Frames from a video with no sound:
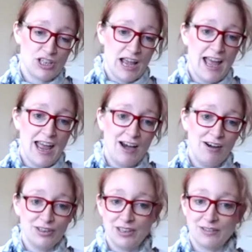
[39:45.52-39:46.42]
hair
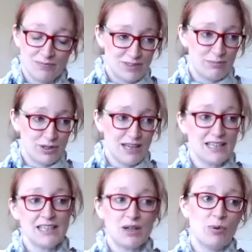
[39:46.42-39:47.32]
and you're
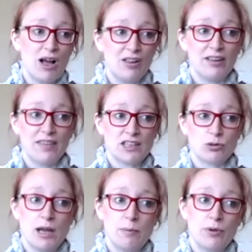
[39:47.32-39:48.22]
presenting well then that's
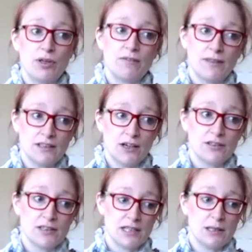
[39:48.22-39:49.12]
great but if they
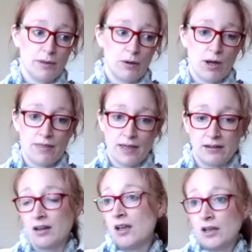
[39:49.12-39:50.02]
don't see the bit where
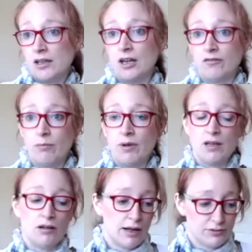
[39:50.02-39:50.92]
then you know for me
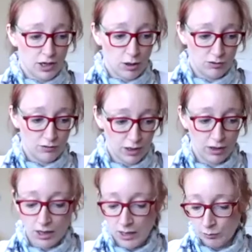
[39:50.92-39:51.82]
i'll have to go off and
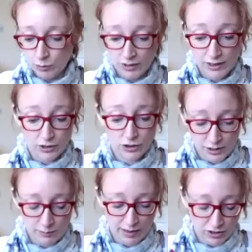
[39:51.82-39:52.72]
climb or literally
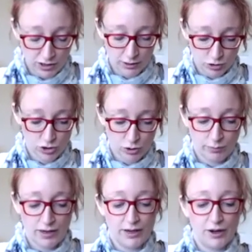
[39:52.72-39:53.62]
spend time just on
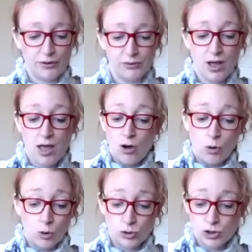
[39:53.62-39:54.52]
my own or mm-hmm.